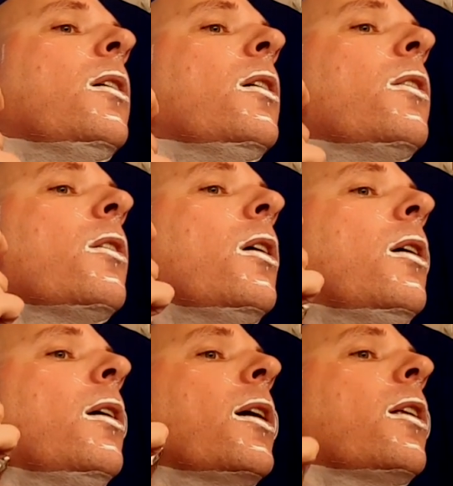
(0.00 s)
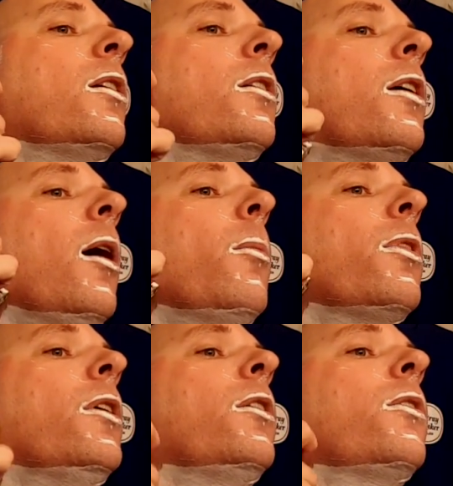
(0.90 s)
And so I get a little time
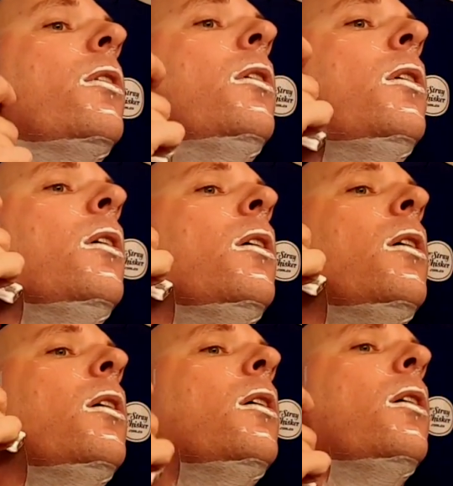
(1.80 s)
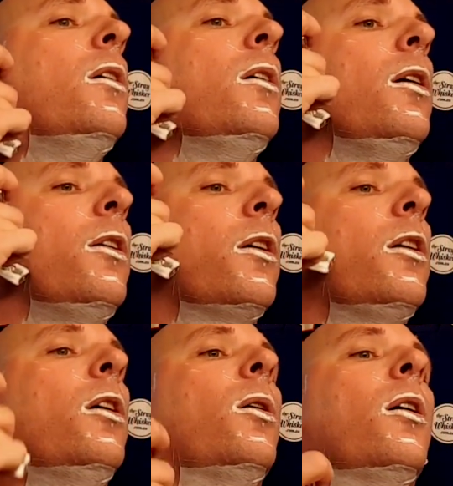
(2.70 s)
with this. He
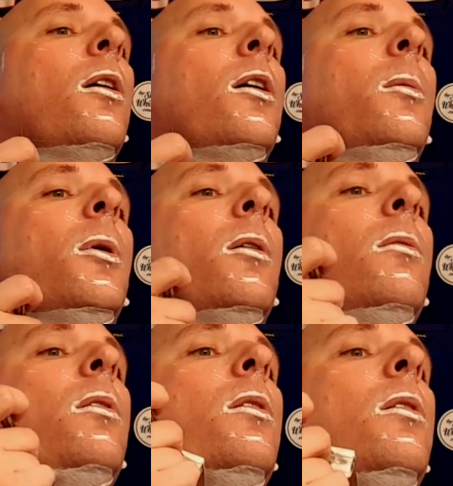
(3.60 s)
said no hurry, but